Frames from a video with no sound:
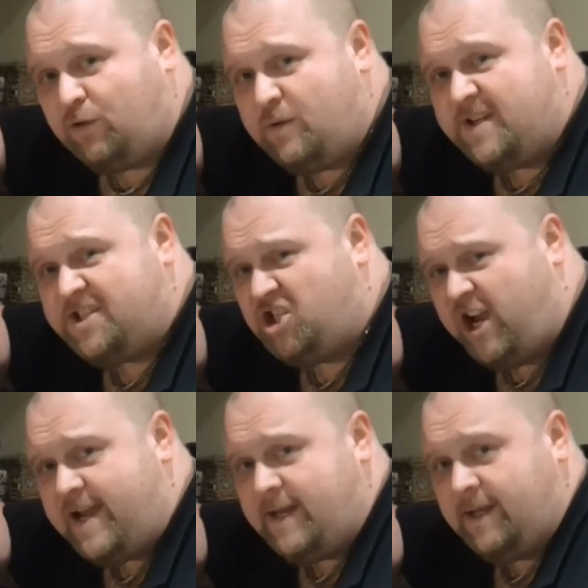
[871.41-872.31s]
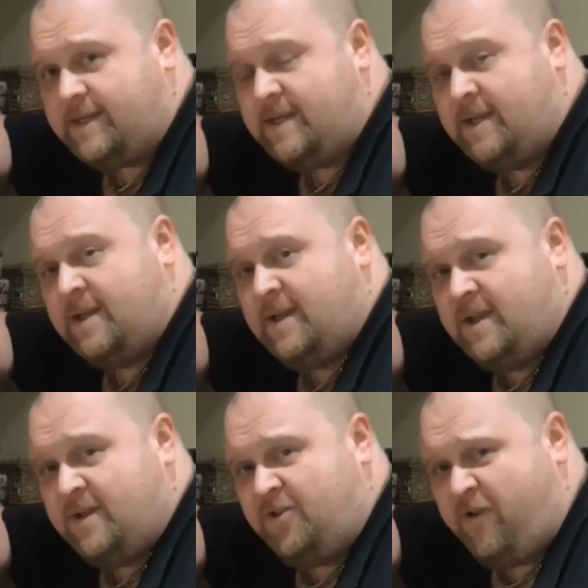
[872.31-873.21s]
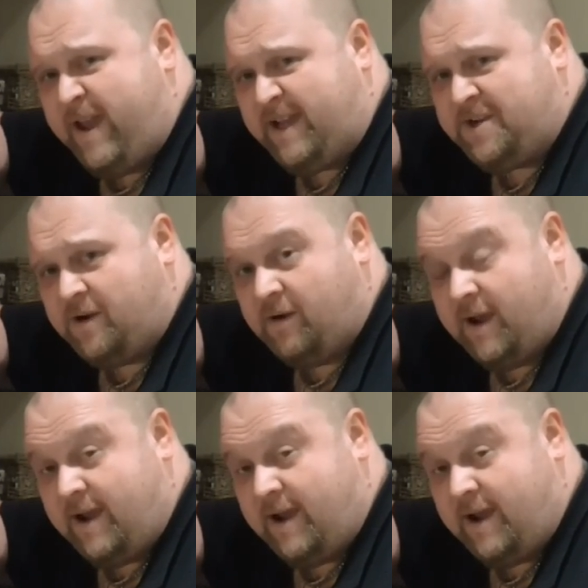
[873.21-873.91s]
Lewis Shand, director